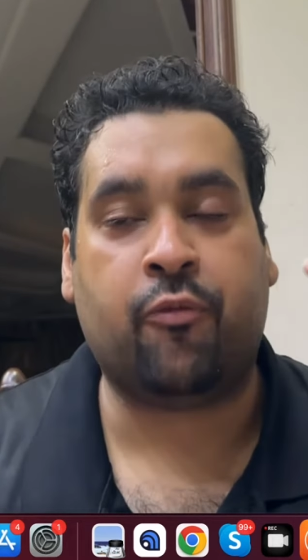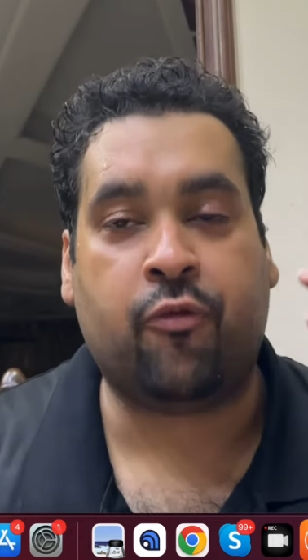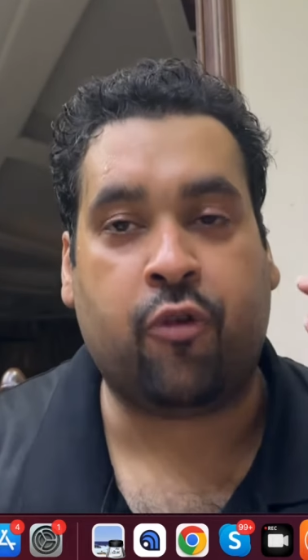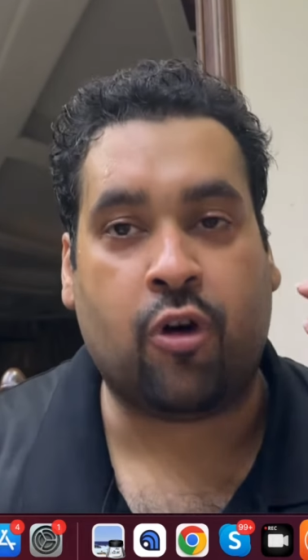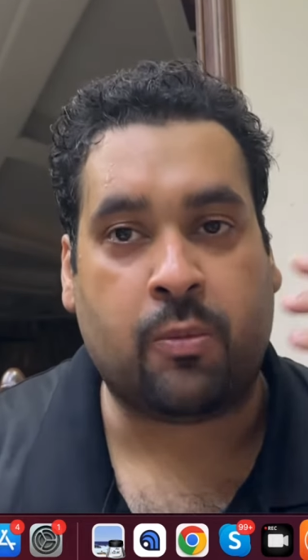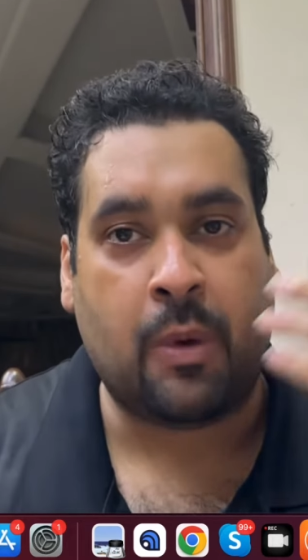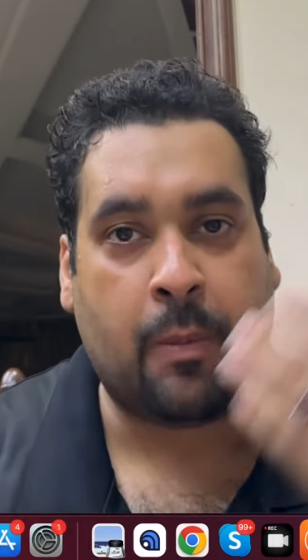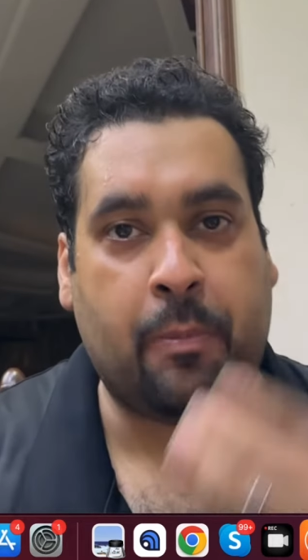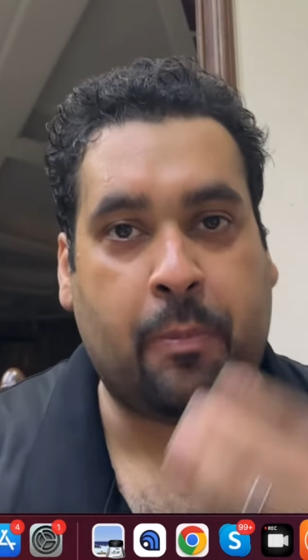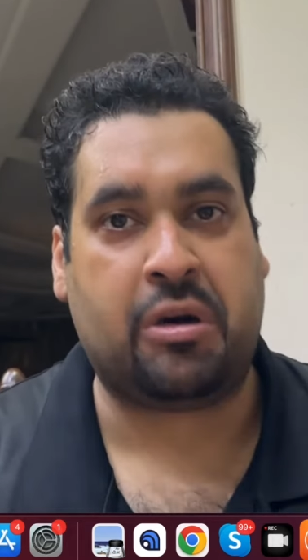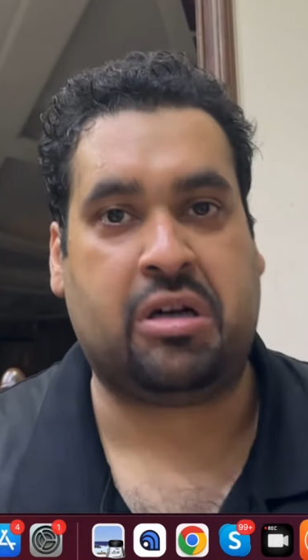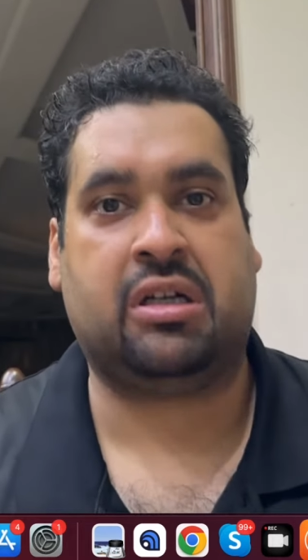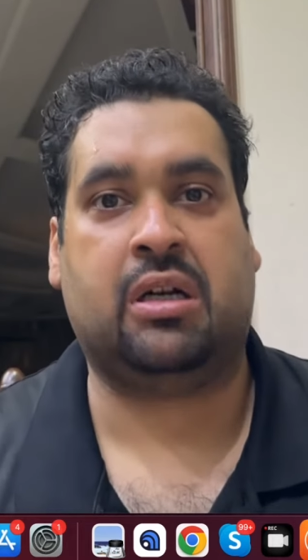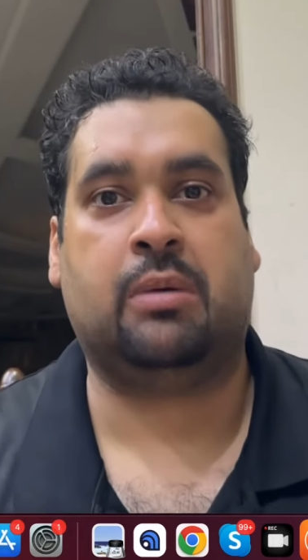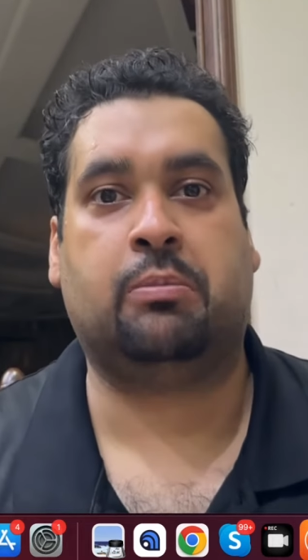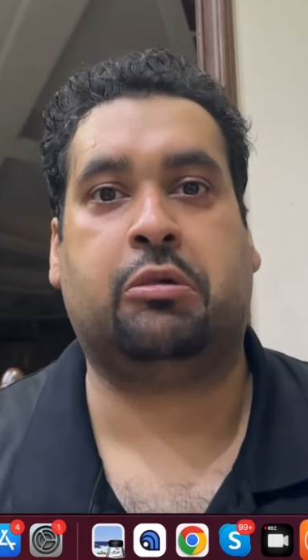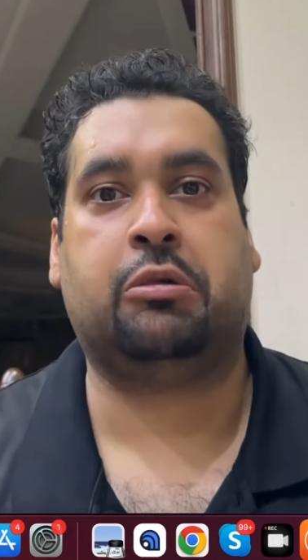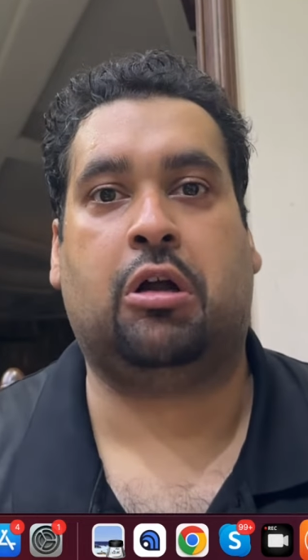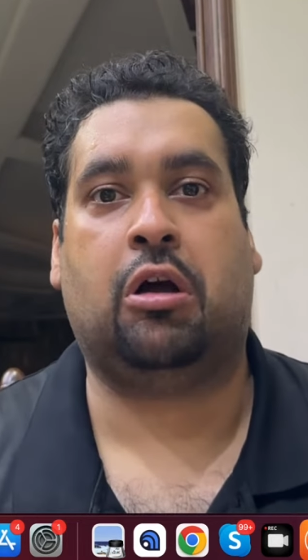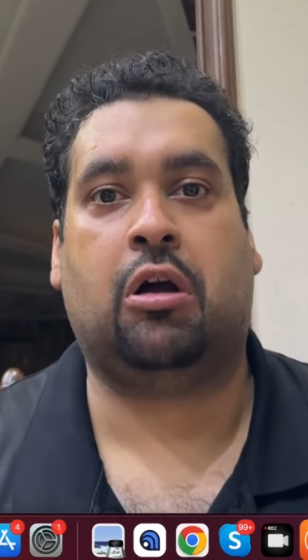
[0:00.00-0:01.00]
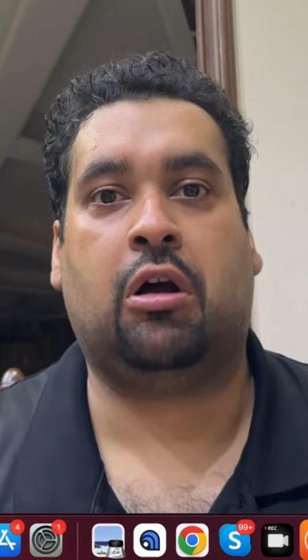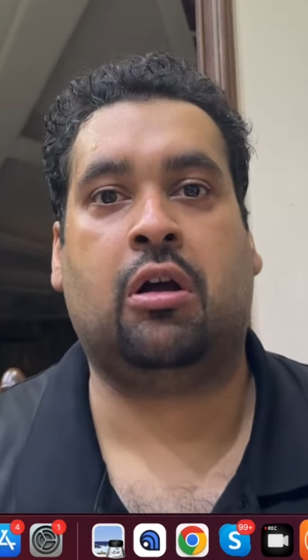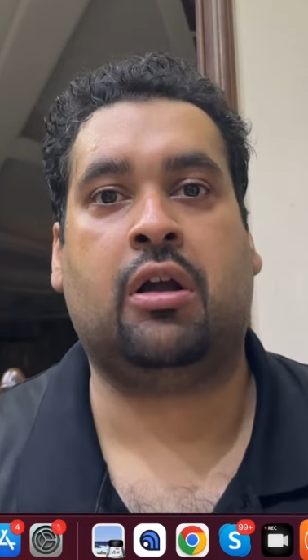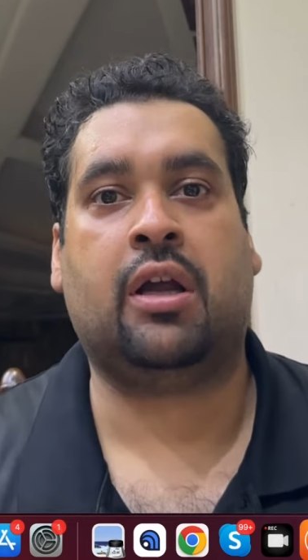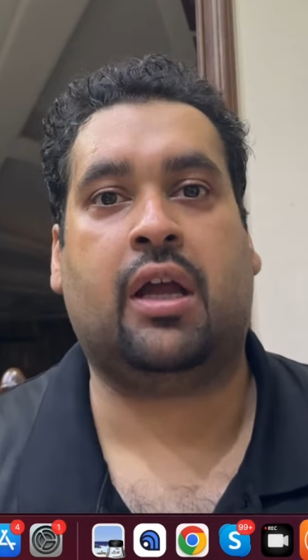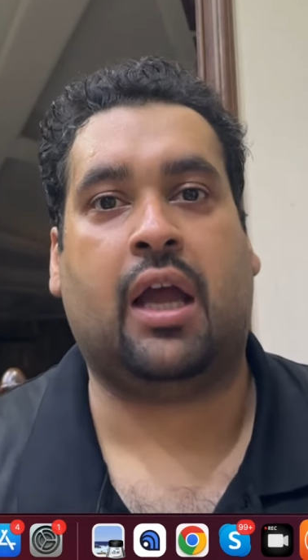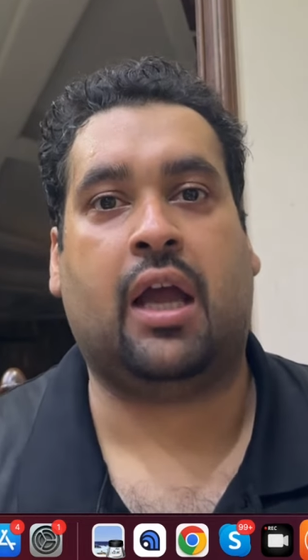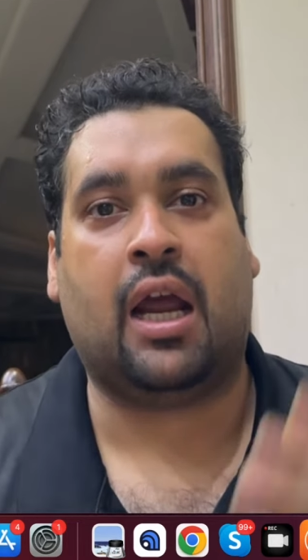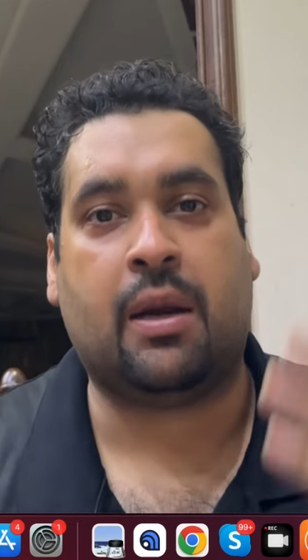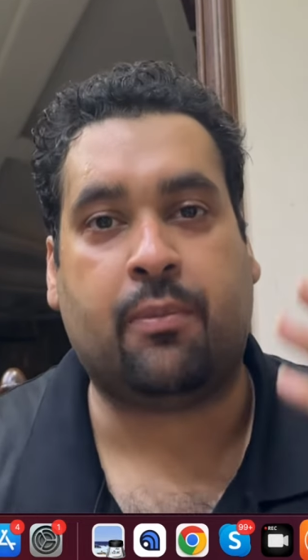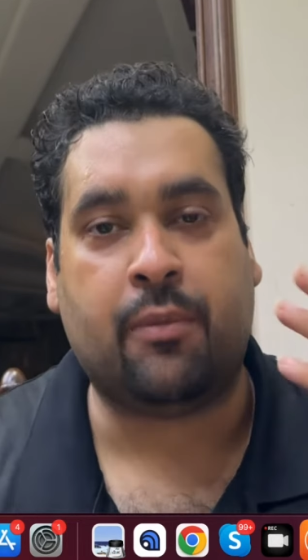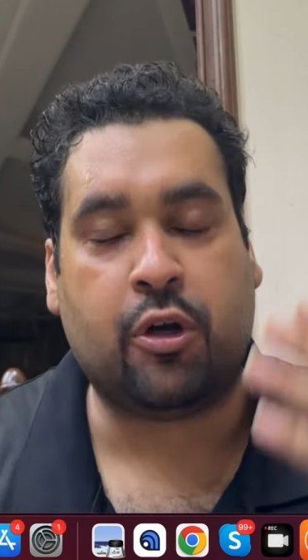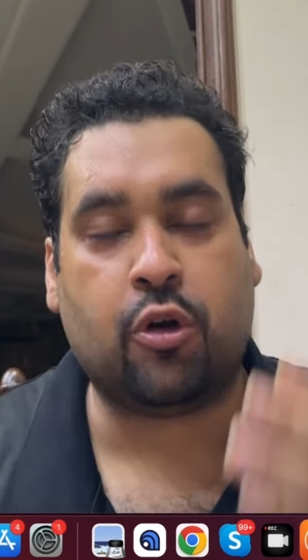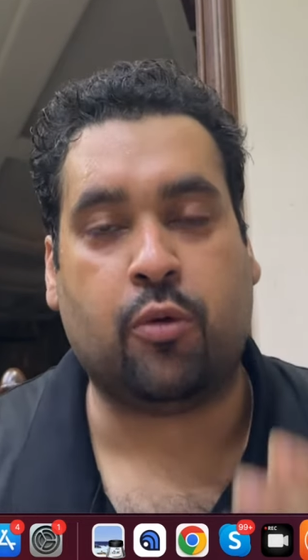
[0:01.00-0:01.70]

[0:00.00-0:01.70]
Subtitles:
personal blog and my